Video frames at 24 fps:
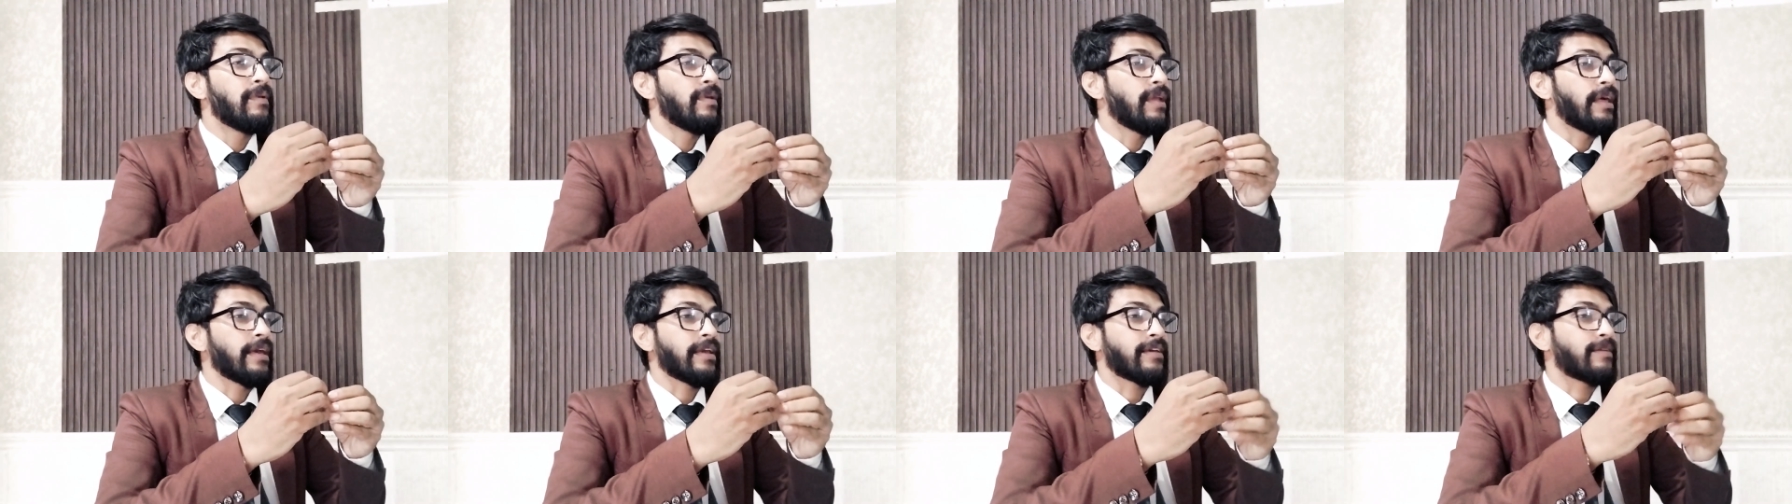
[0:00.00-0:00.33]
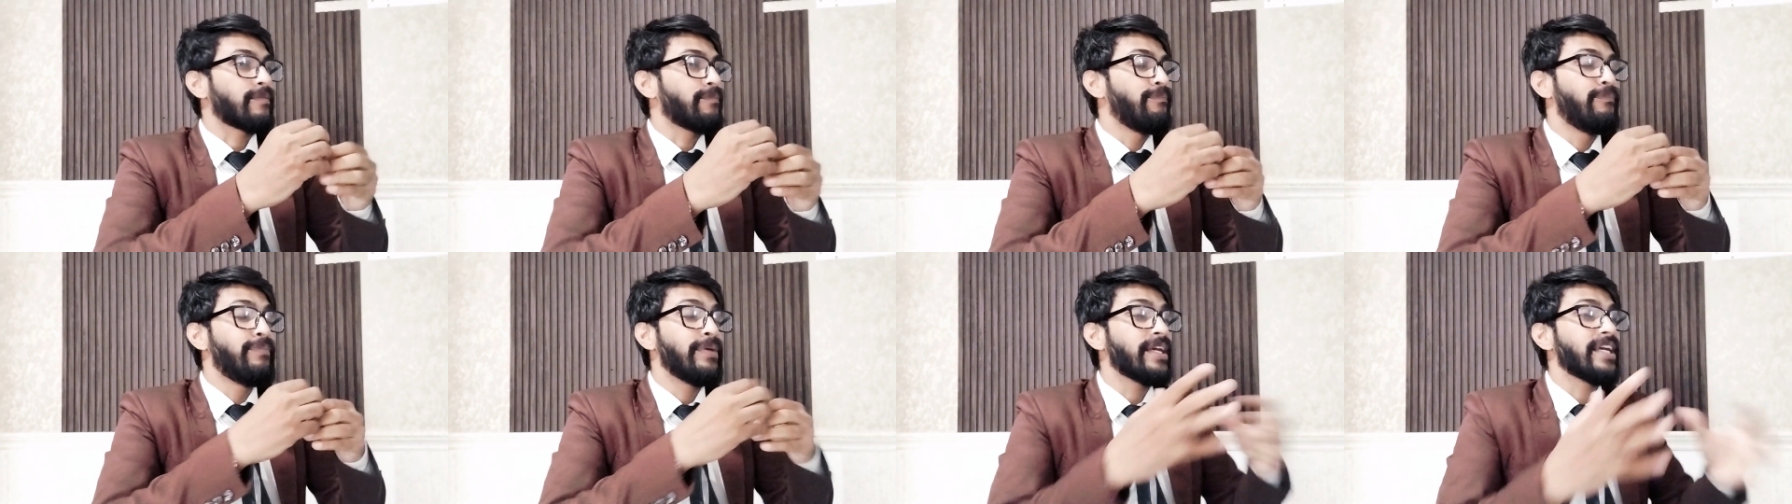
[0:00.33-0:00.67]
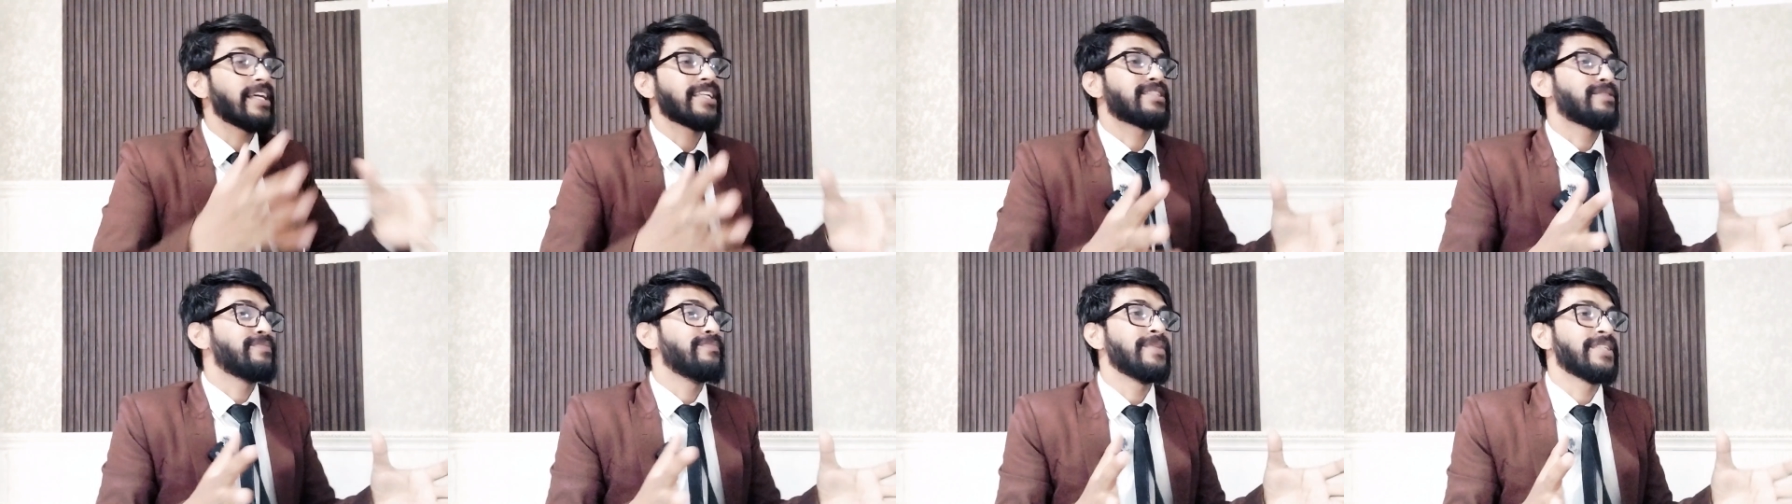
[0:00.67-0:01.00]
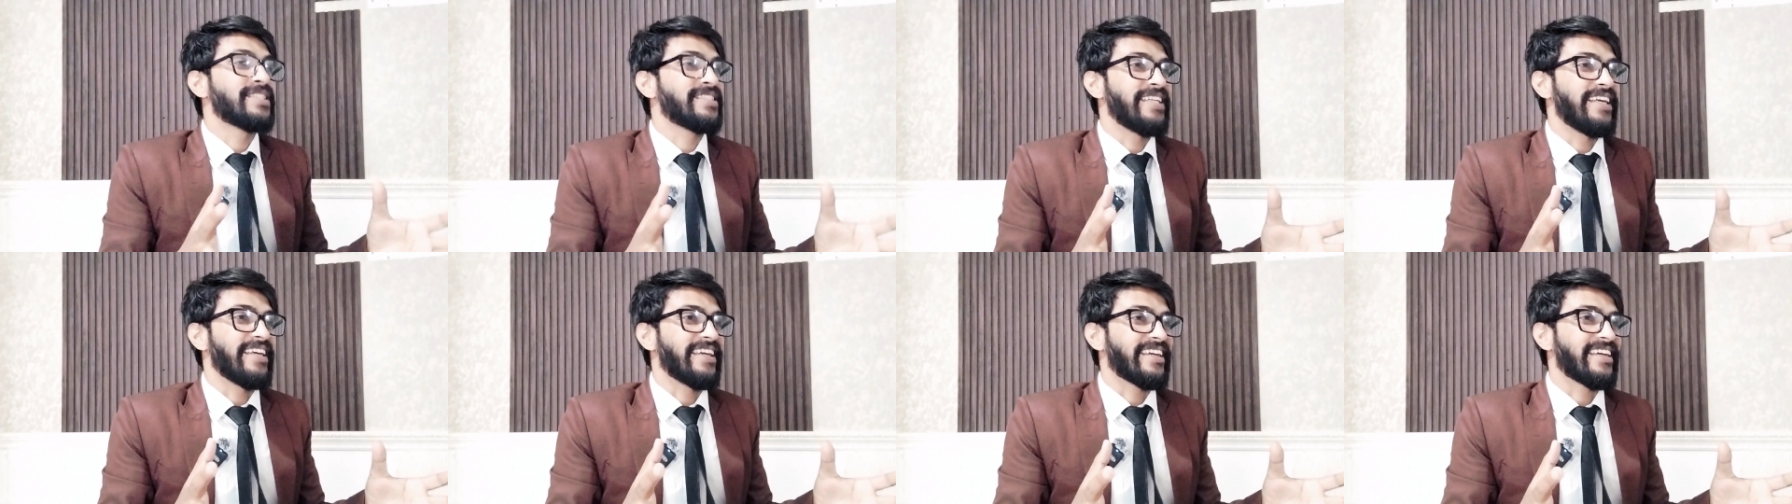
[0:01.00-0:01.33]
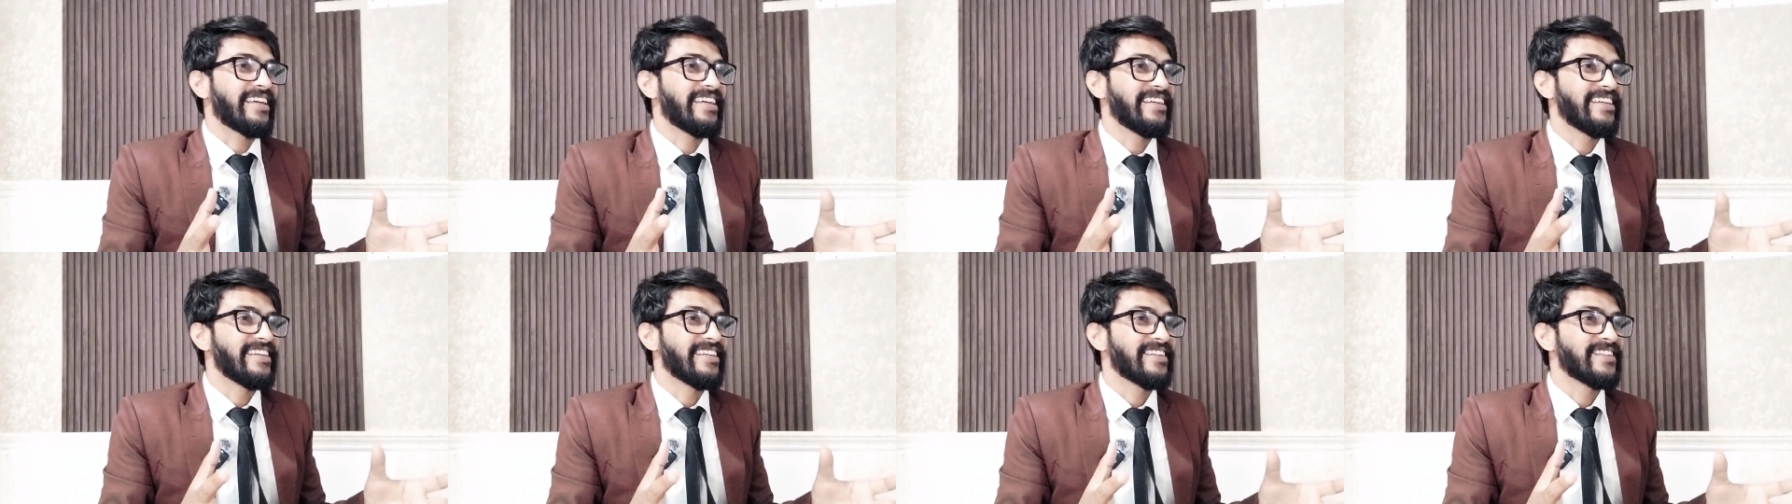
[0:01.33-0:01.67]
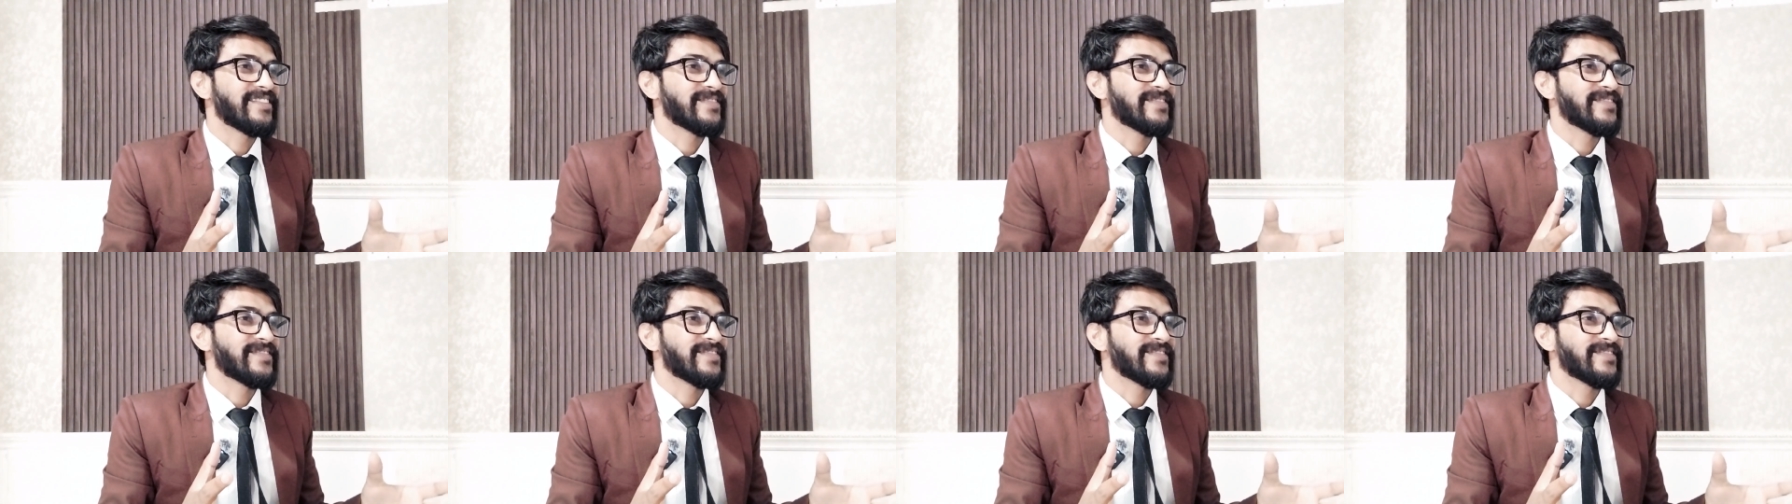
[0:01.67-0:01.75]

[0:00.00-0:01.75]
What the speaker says: like biggest mistake.